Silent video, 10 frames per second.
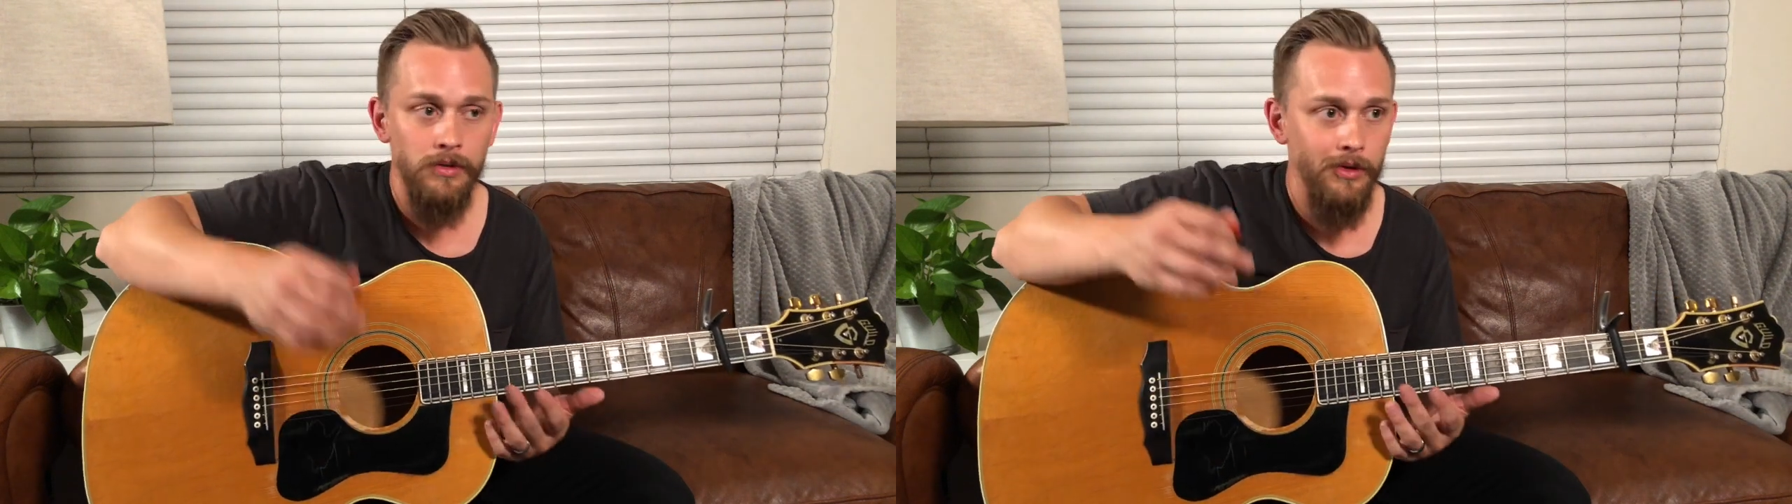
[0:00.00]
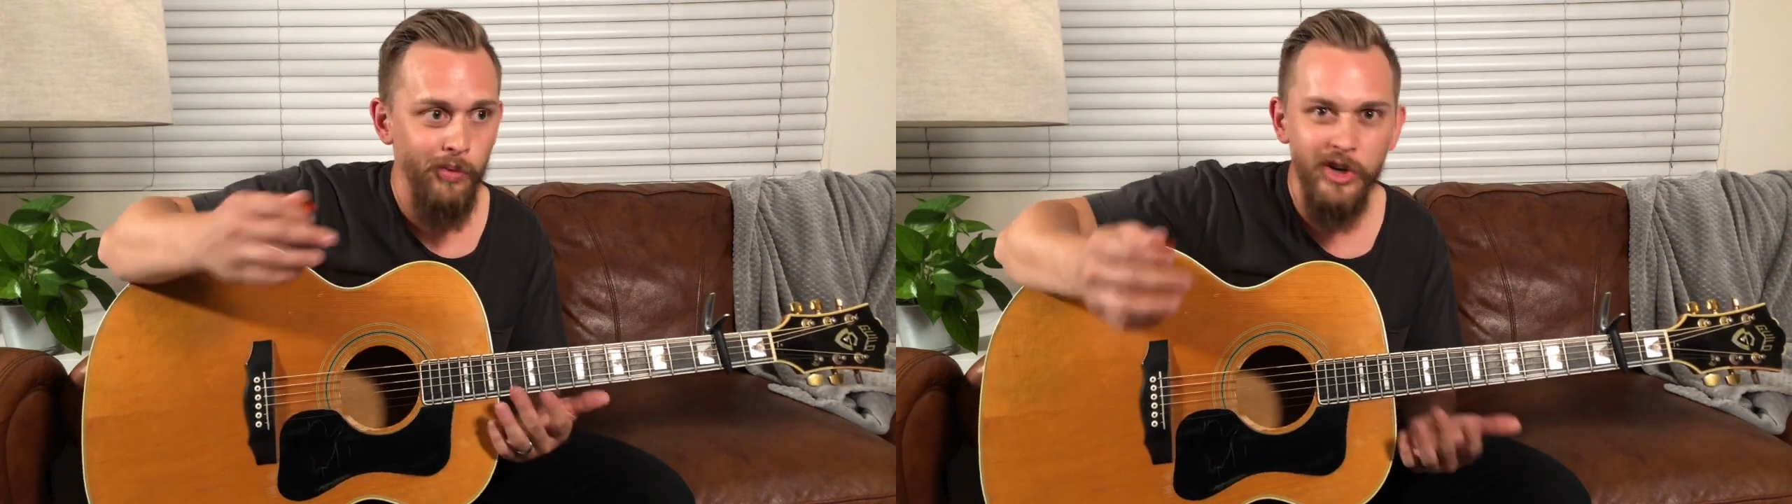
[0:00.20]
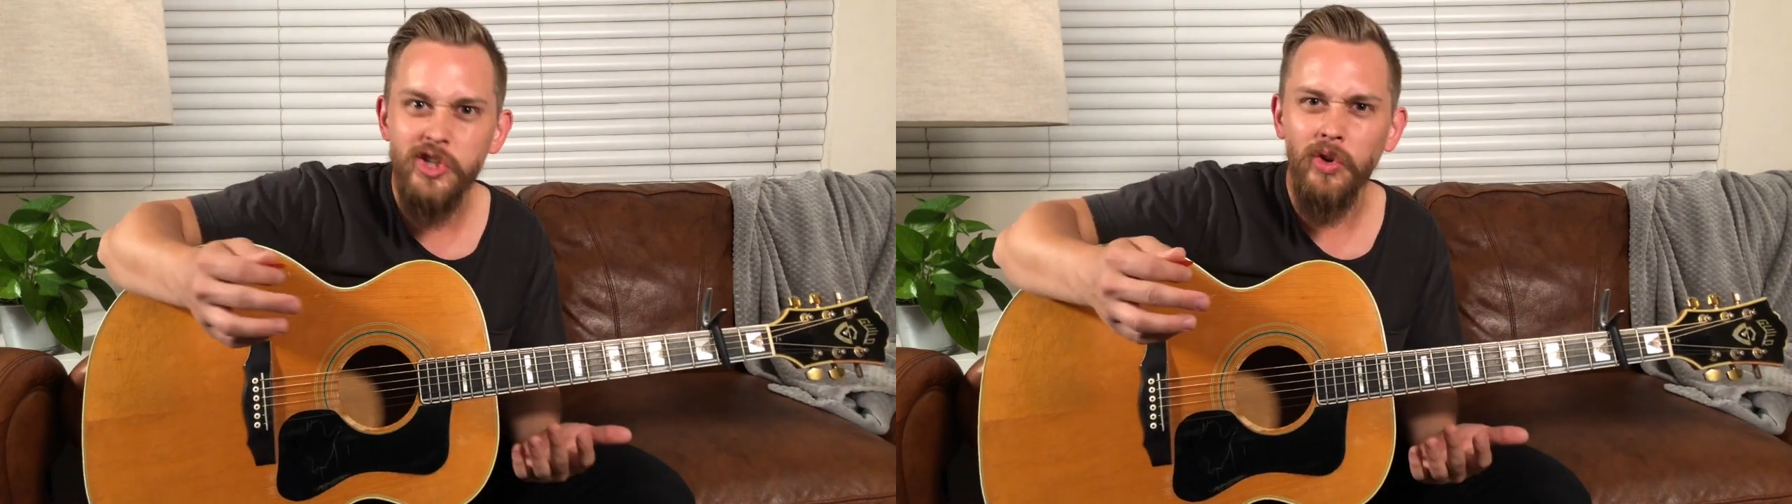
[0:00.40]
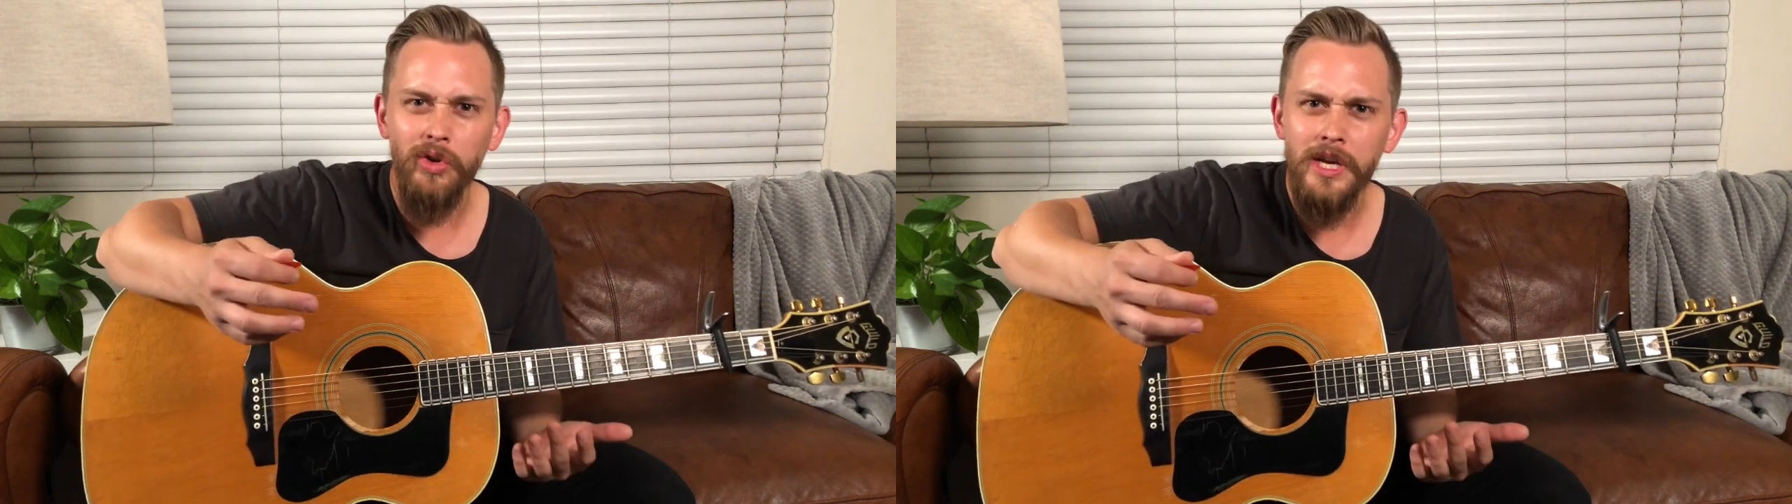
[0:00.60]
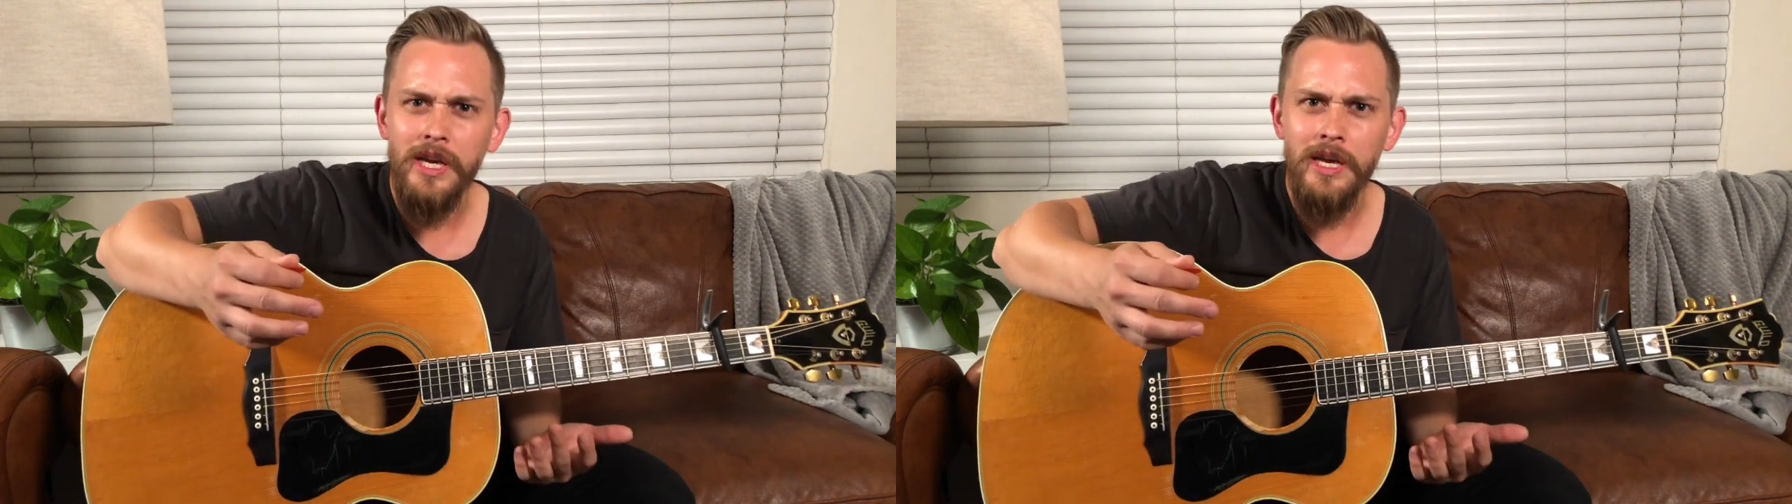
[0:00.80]
original
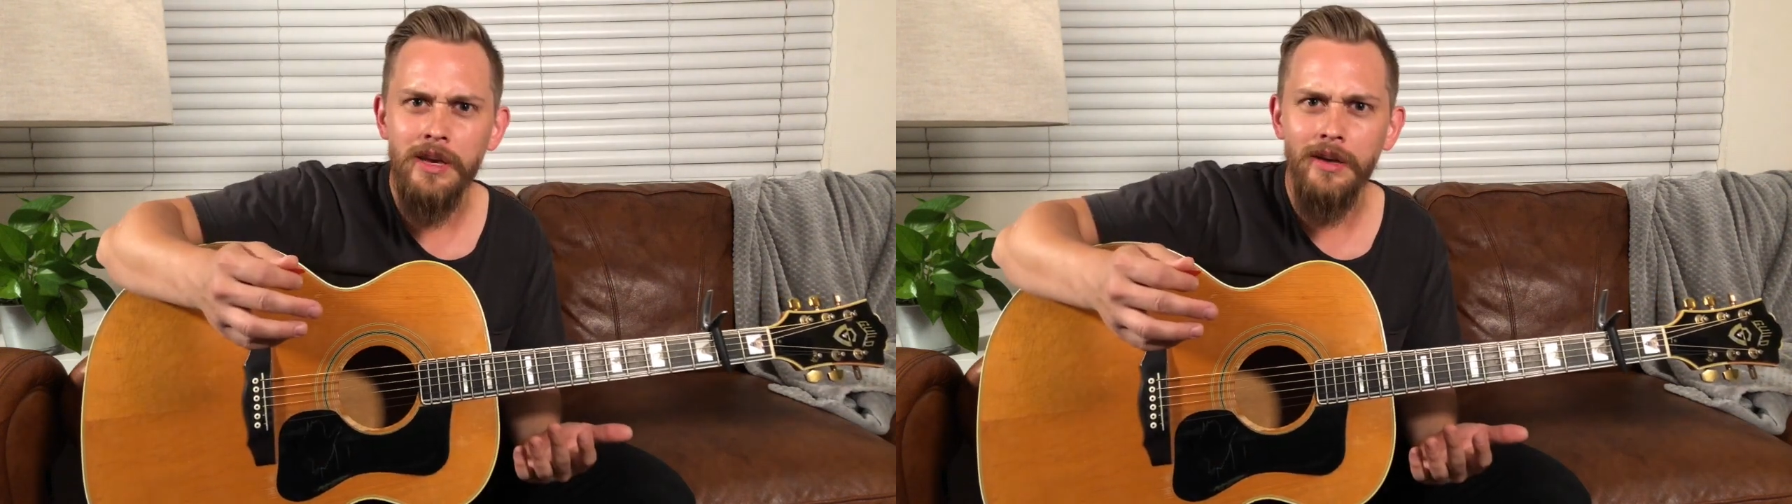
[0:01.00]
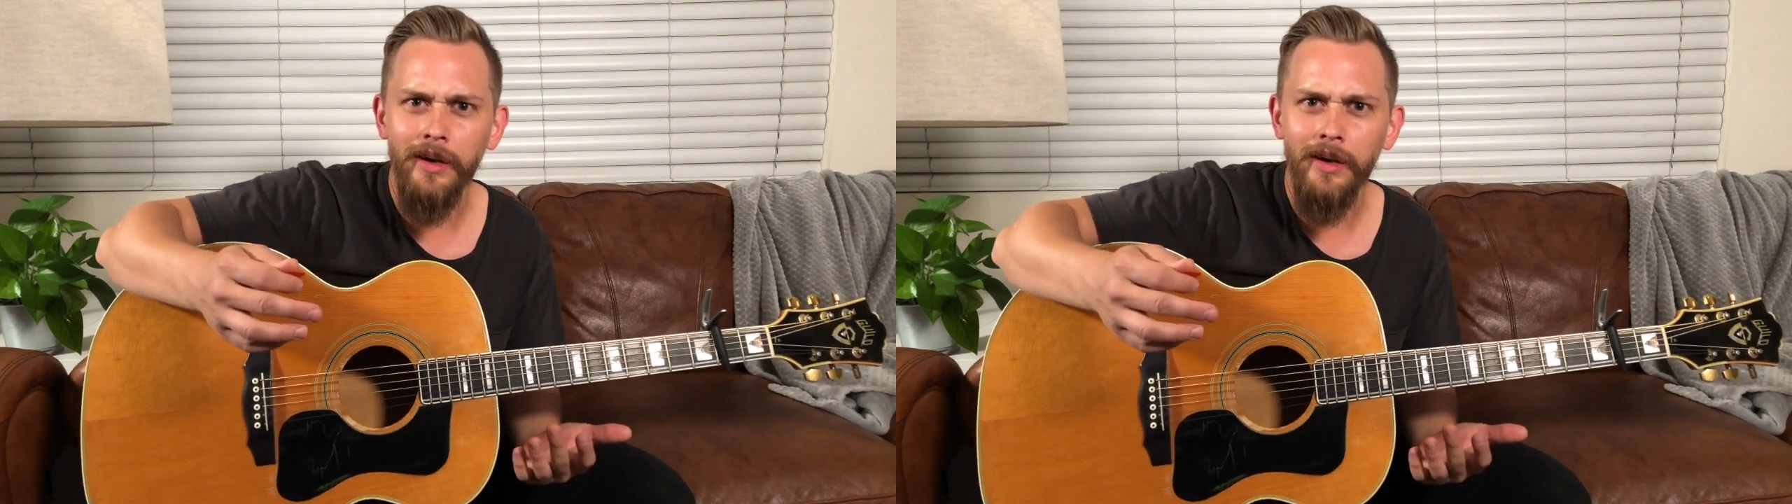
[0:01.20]
key,